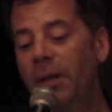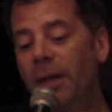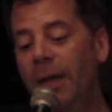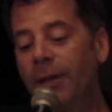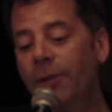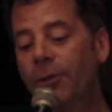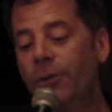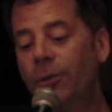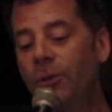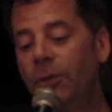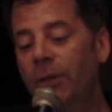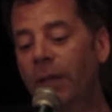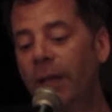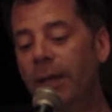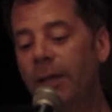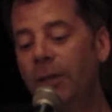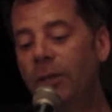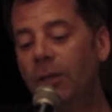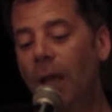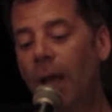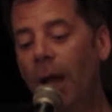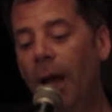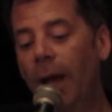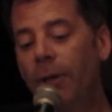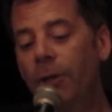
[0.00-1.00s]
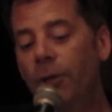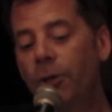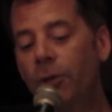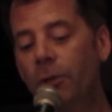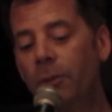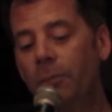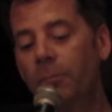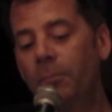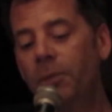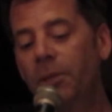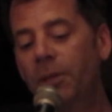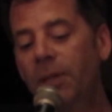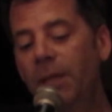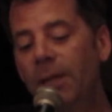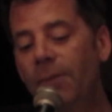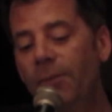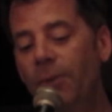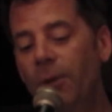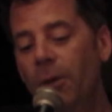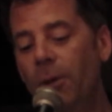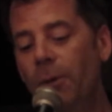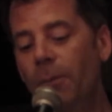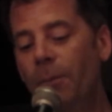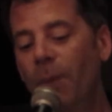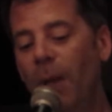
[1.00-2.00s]
nature says I shouldn't believe
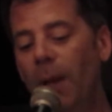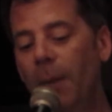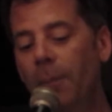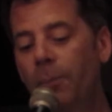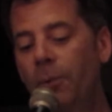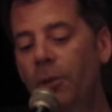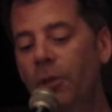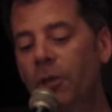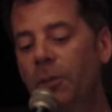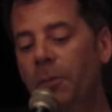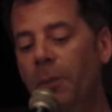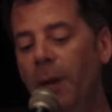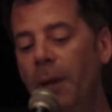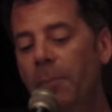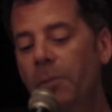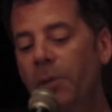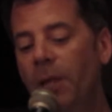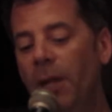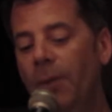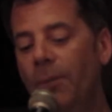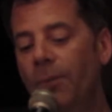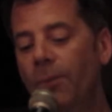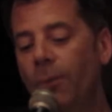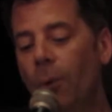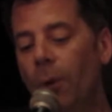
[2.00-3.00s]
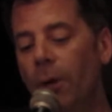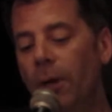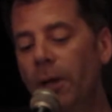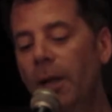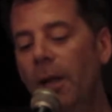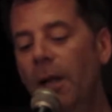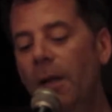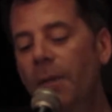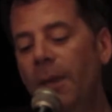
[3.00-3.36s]
you." I pushed my plate forward.